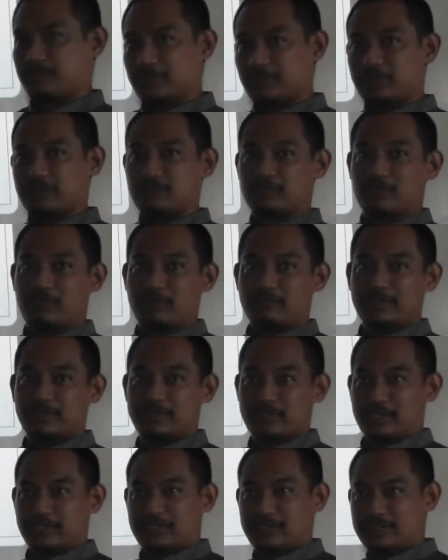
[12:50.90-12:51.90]
they want to solve.
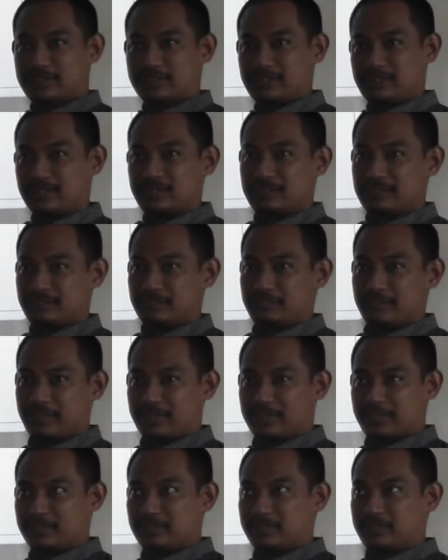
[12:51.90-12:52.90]
They just still
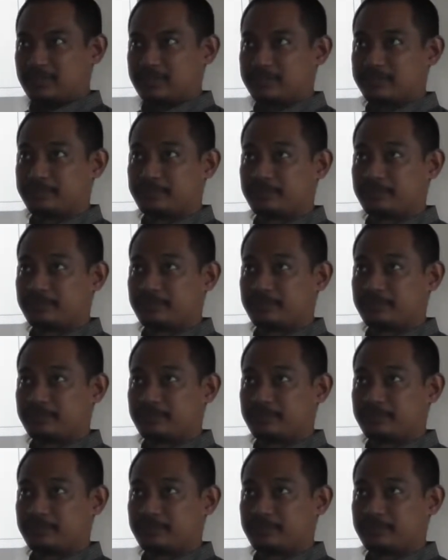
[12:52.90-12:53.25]
make a